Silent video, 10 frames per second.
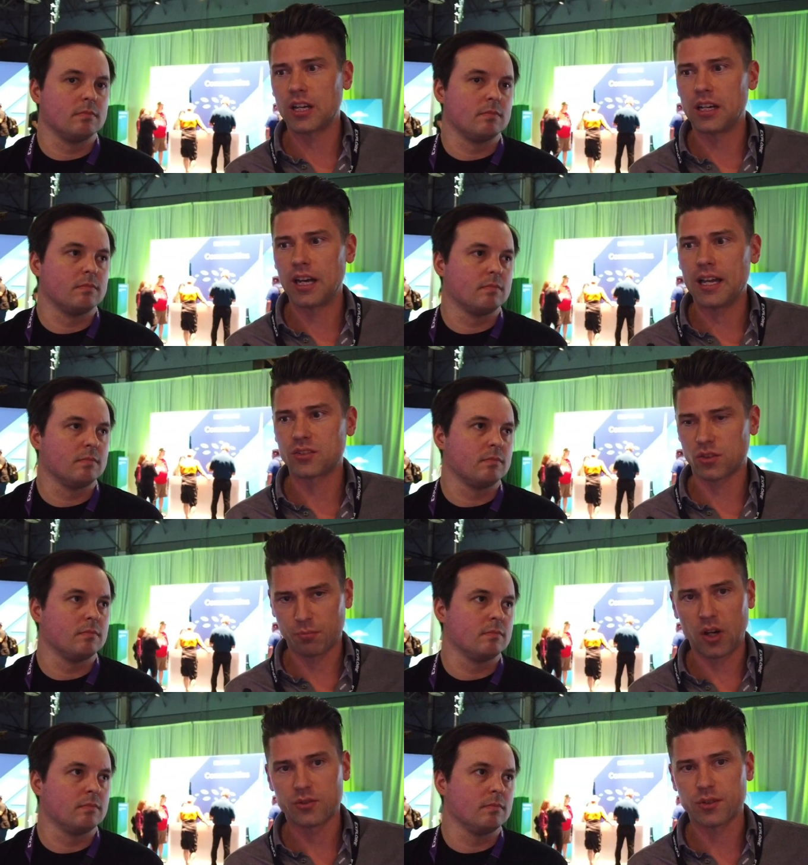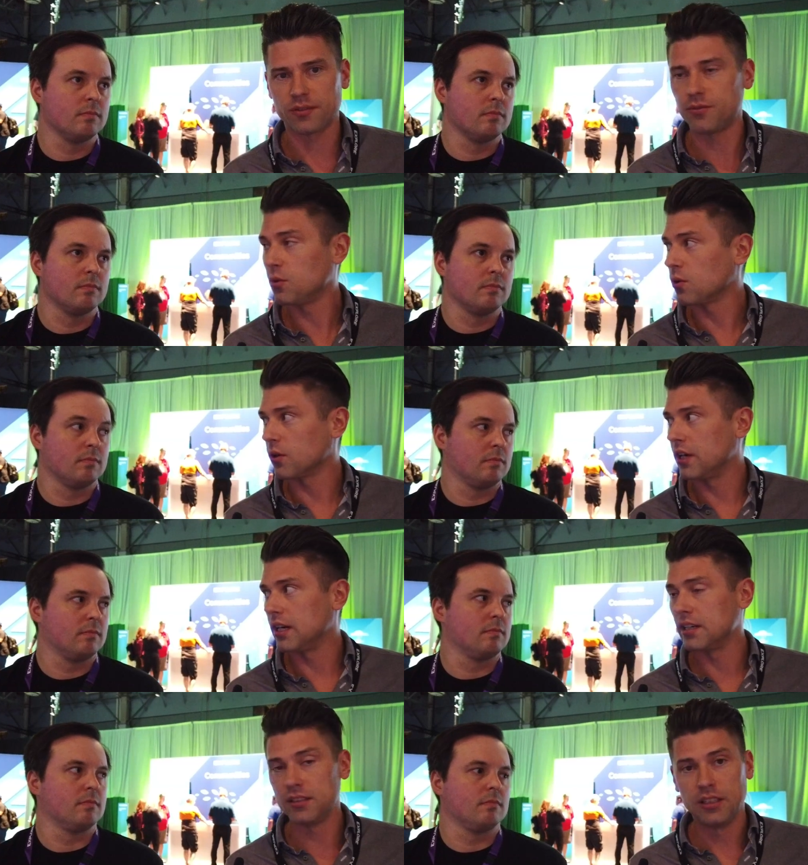Speaker 1: uh, as a sponsor for
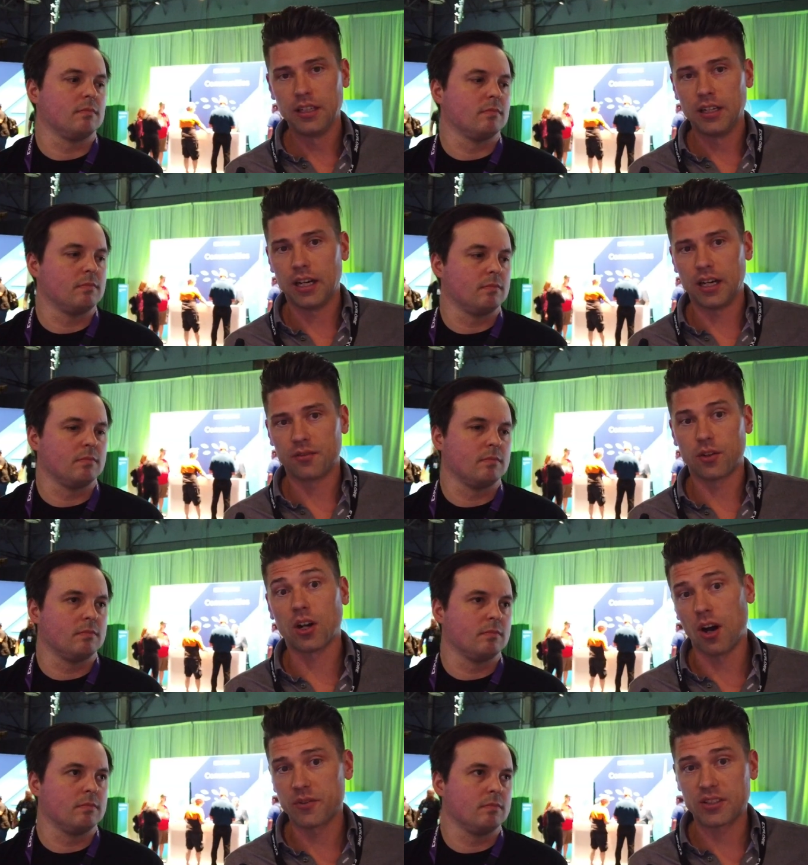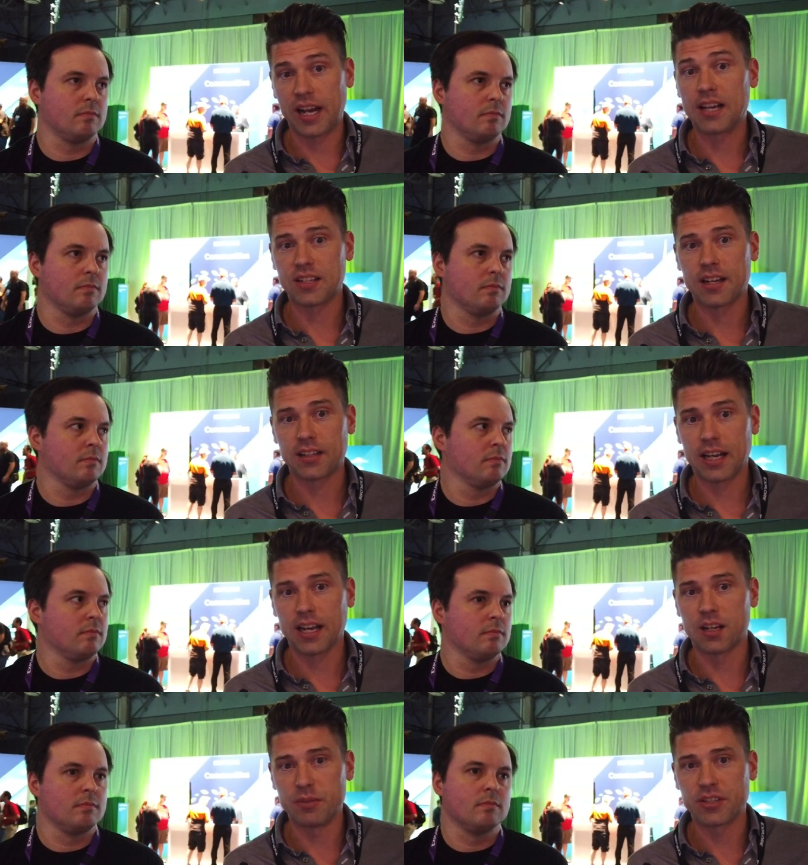uh, uh for a conference that has that, that
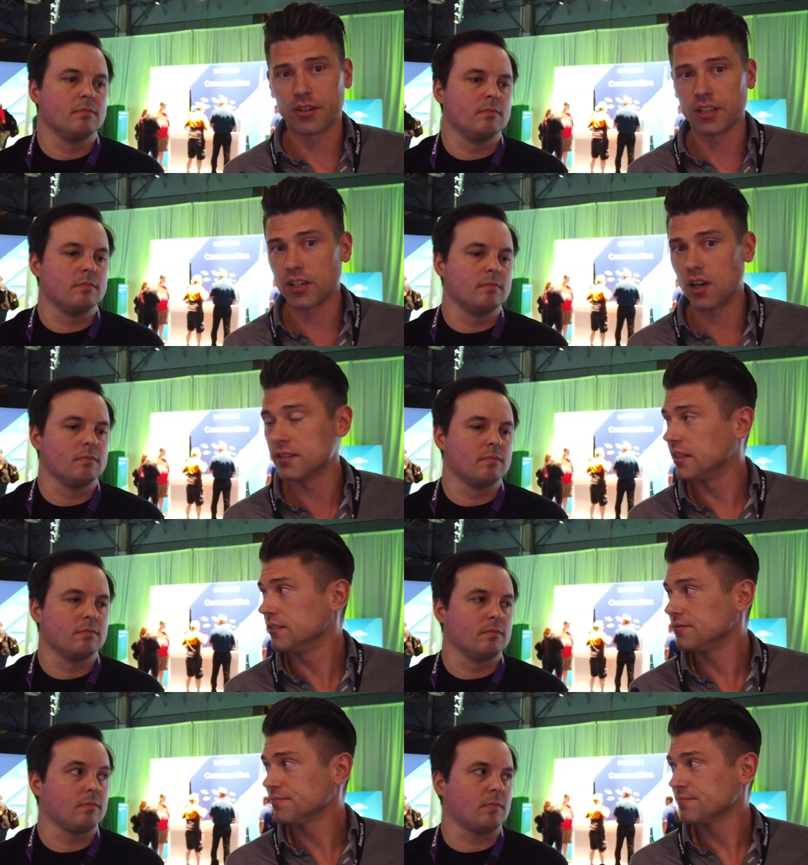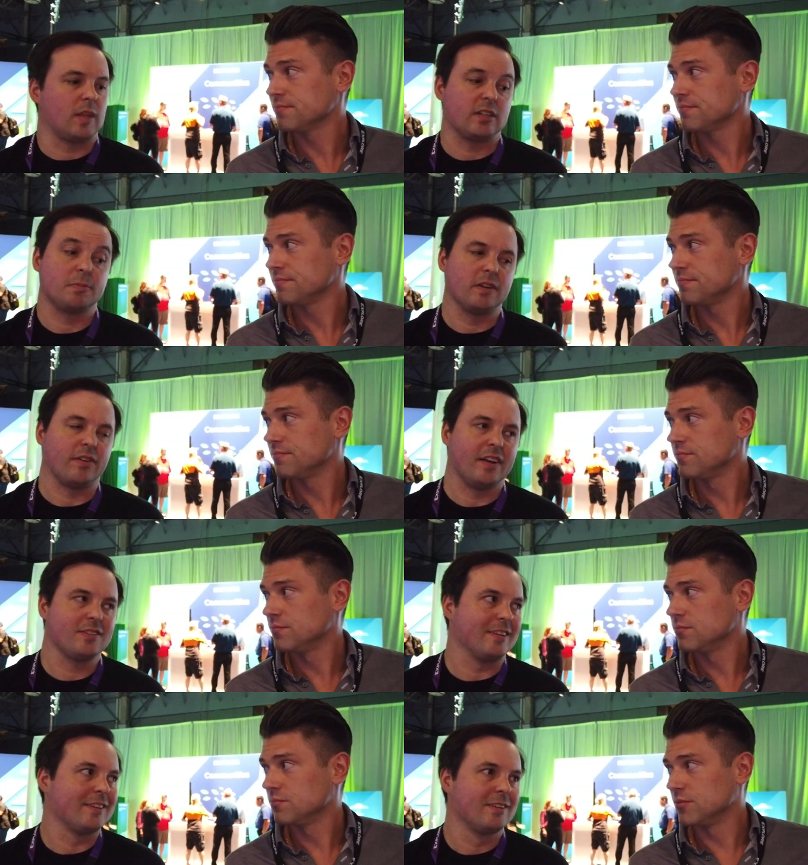kind of material and content.
Speaker 2: That's pretty
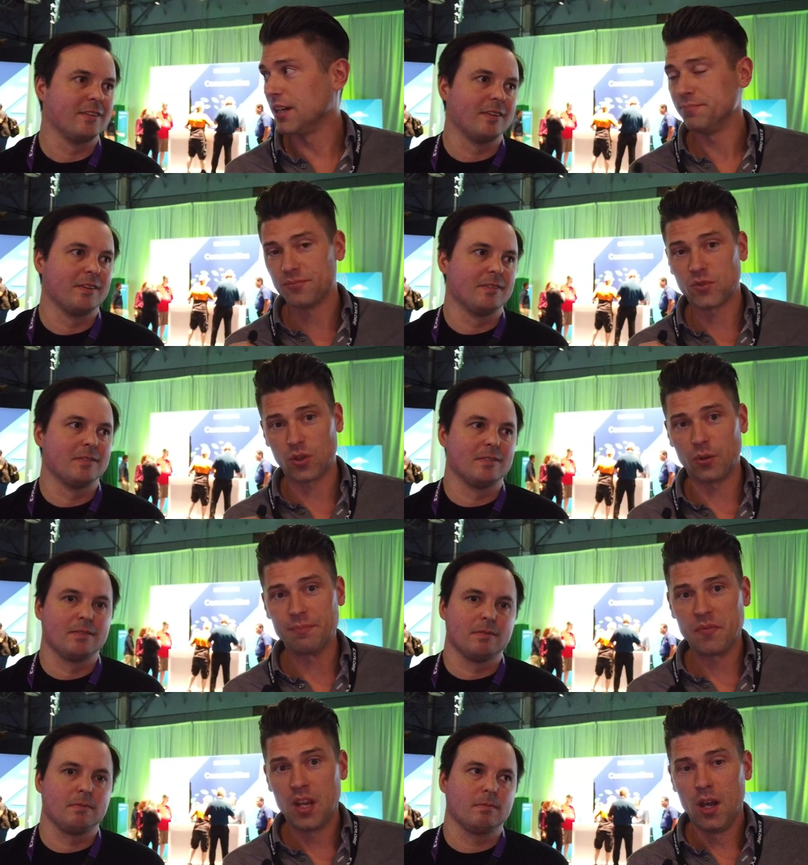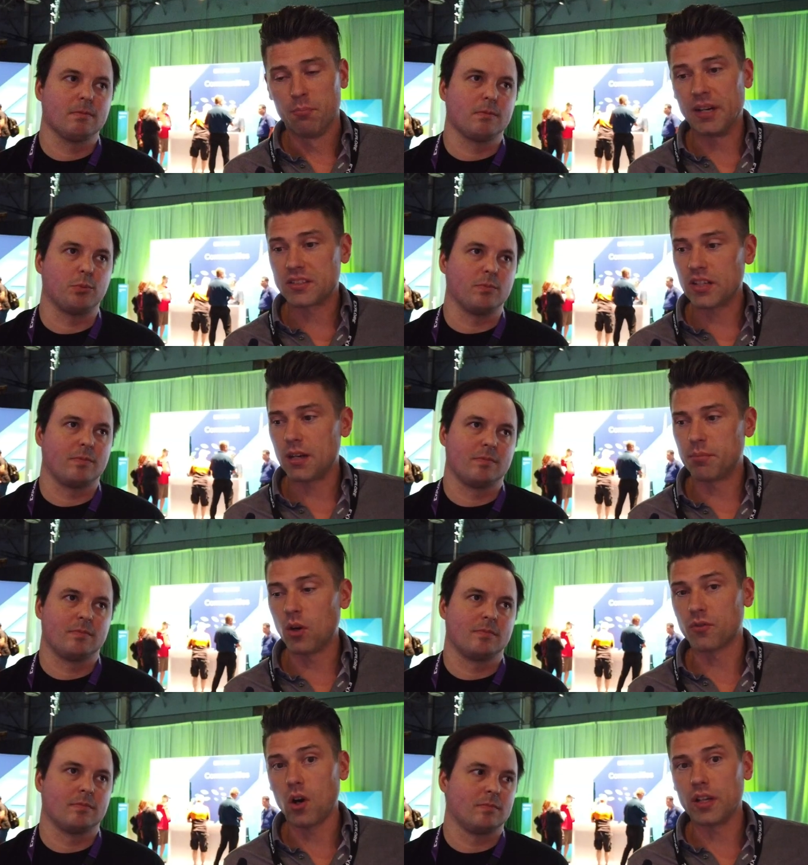fancy.
Speaker 1: Yeah. So, but uh, but
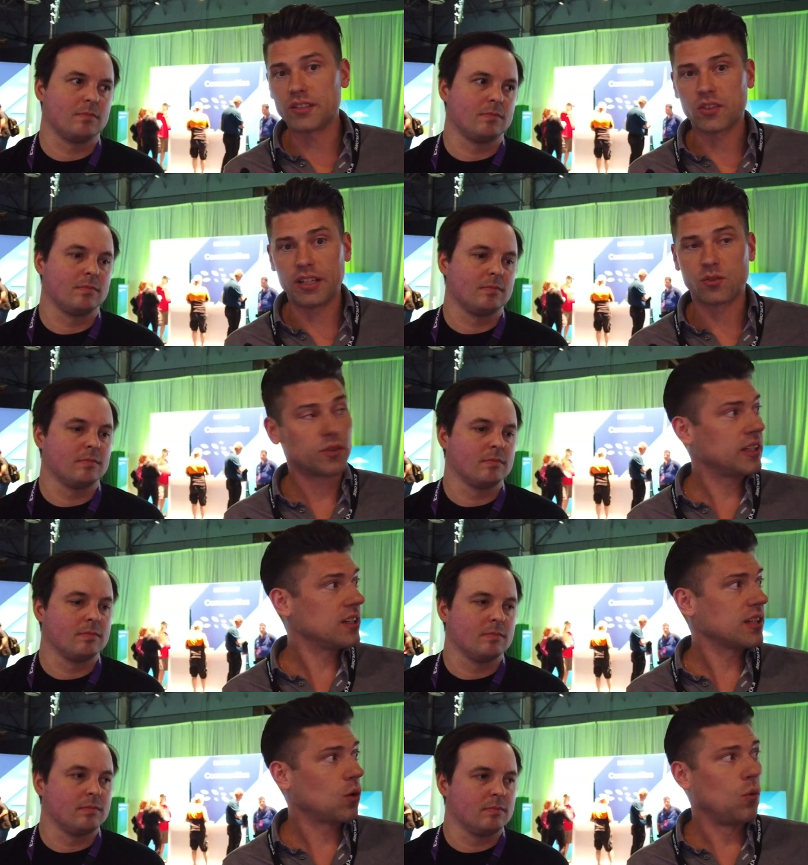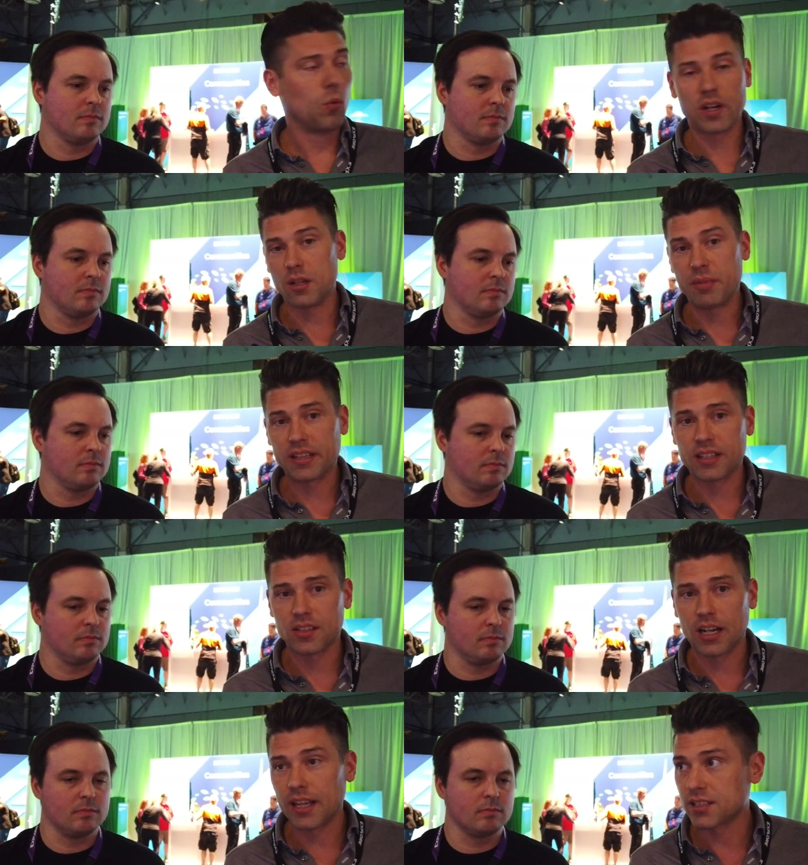overall, it's it's really nice. Like one of the big things
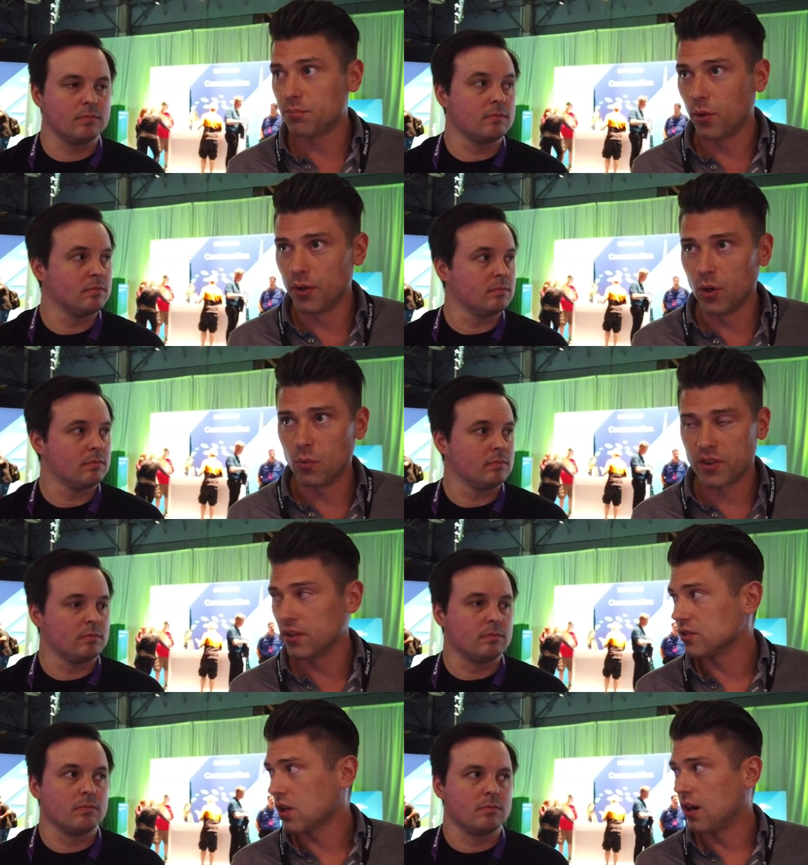that I like to point out with all these